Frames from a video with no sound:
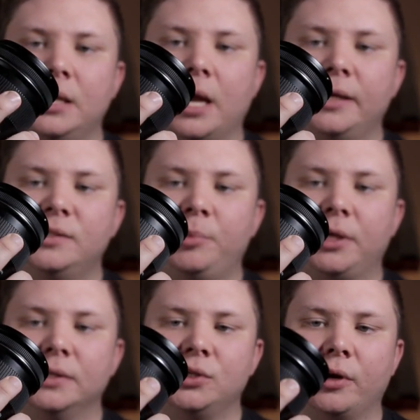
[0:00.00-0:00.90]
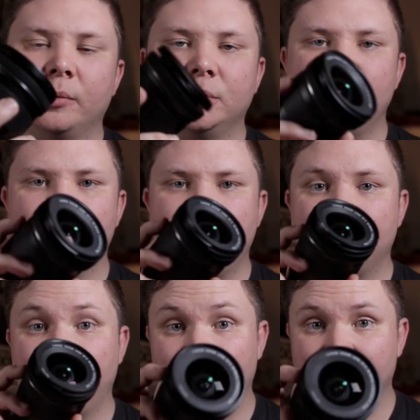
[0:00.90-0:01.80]
nice because you're able to
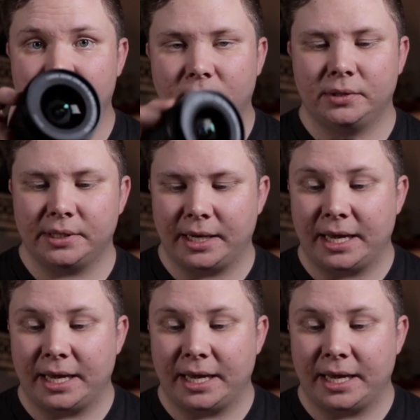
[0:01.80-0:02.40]
attach filters, and